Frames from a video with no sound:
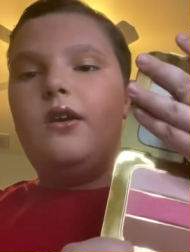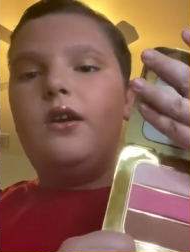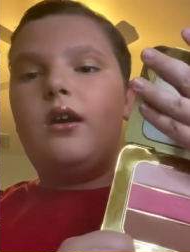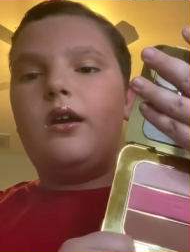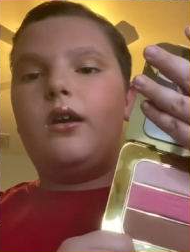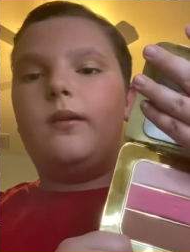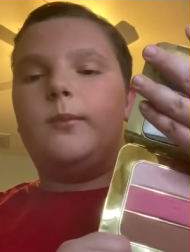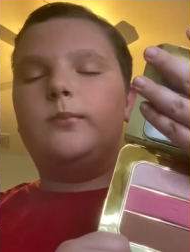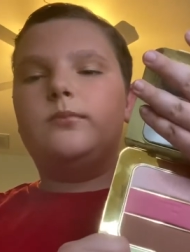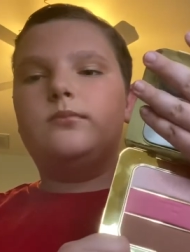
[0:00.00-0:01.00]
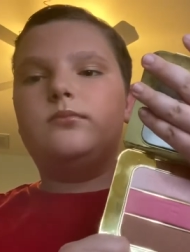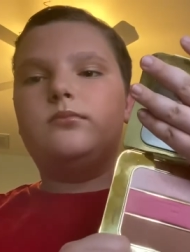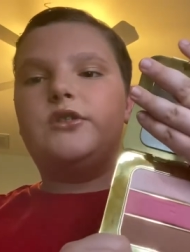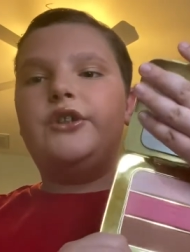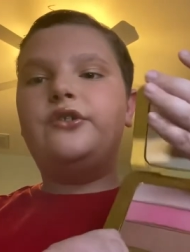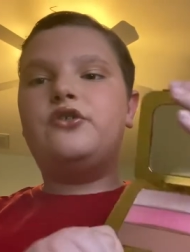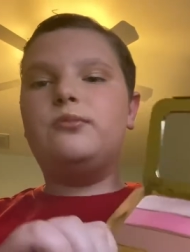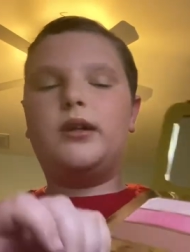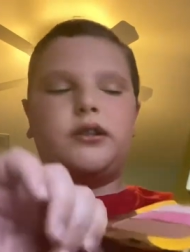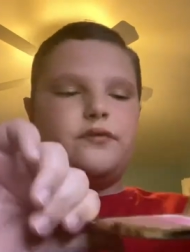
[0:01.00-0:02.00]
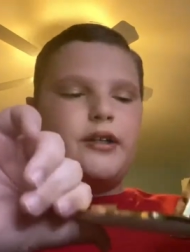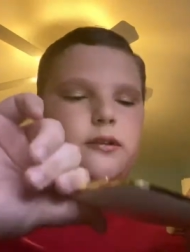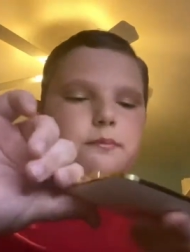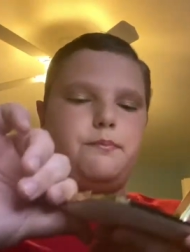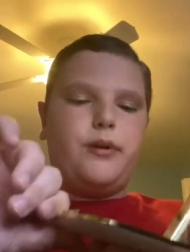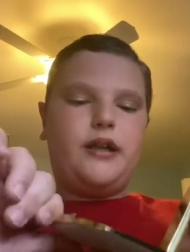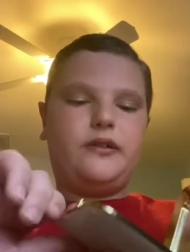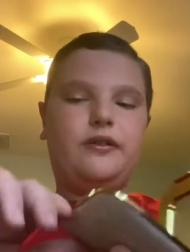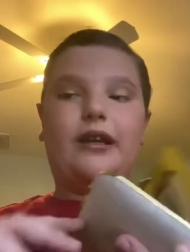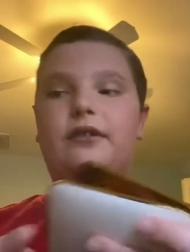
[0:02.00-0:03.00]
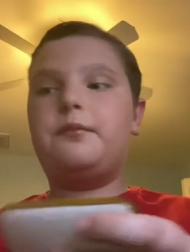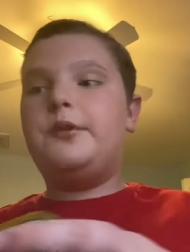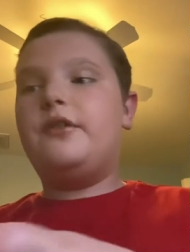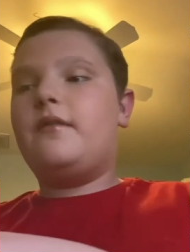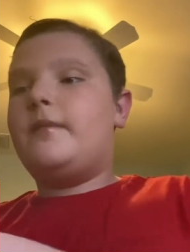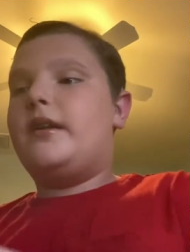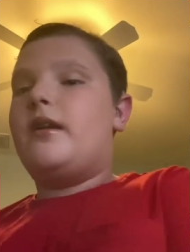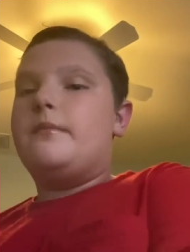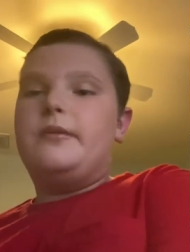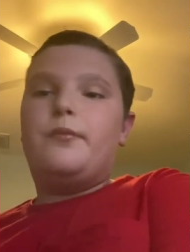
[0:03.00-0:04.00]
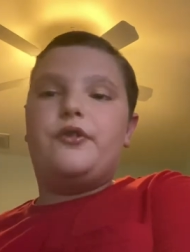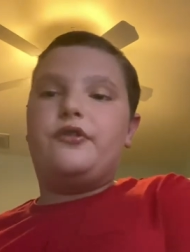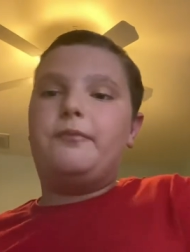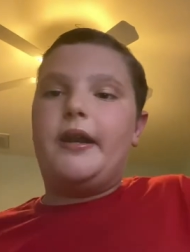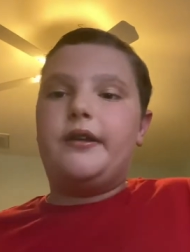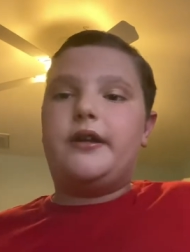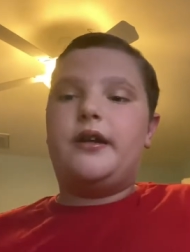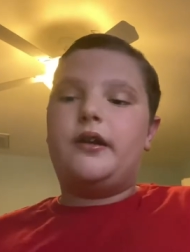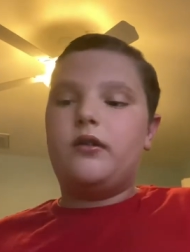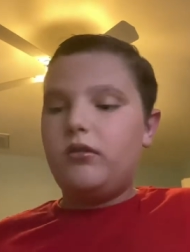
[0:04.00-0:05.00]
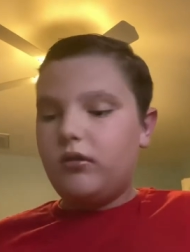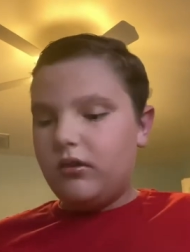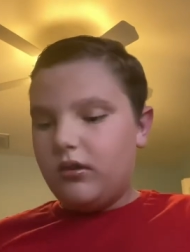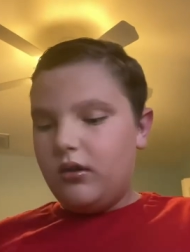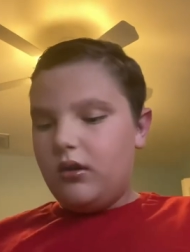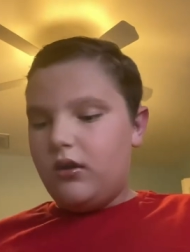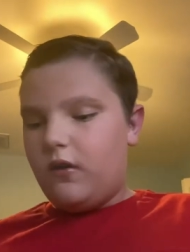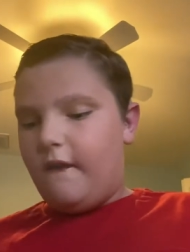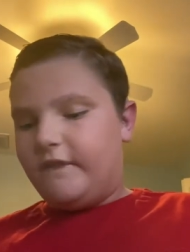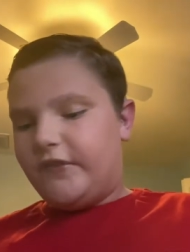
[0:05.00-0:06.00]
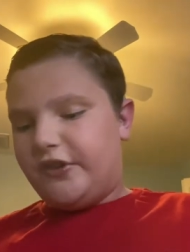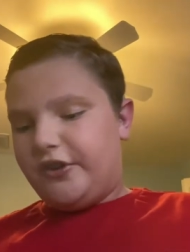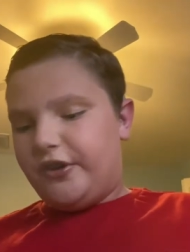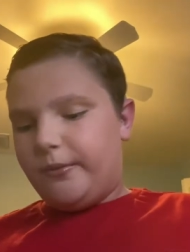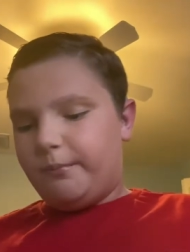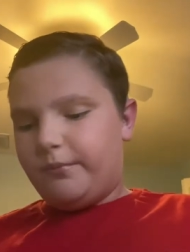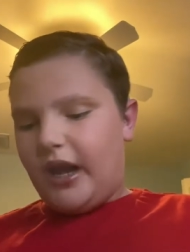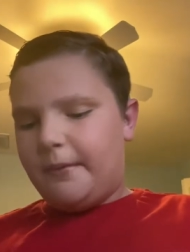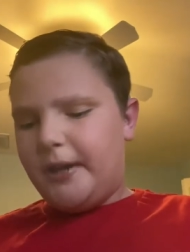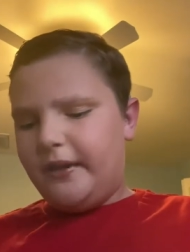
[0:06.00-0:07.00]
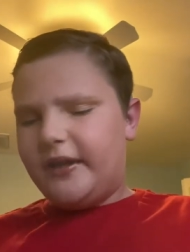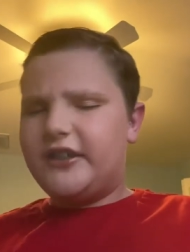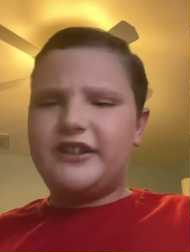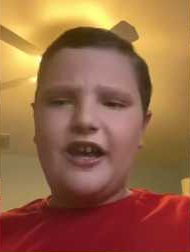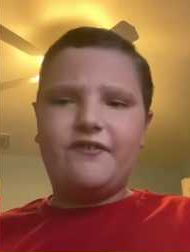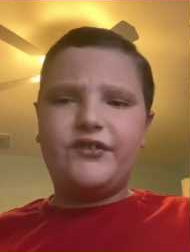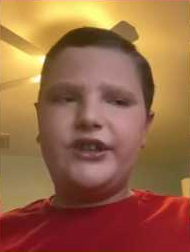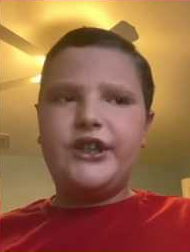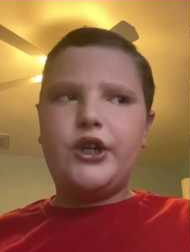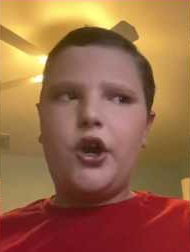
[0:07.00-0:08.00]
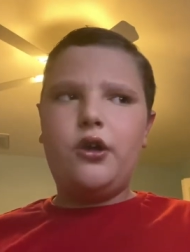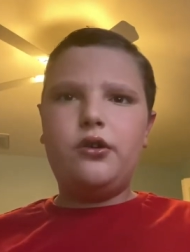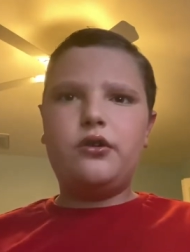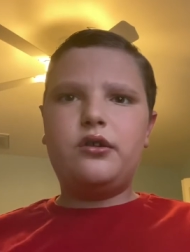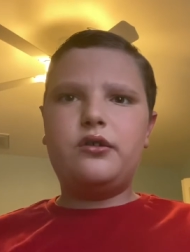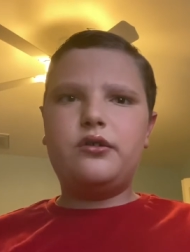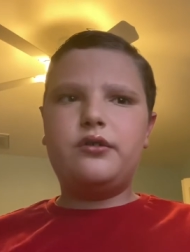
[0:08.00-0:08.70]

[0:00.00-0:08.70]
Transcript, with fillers: um, to use too much of it, but that's the beauty of it. I mean, when you're spending over, I paid like $70,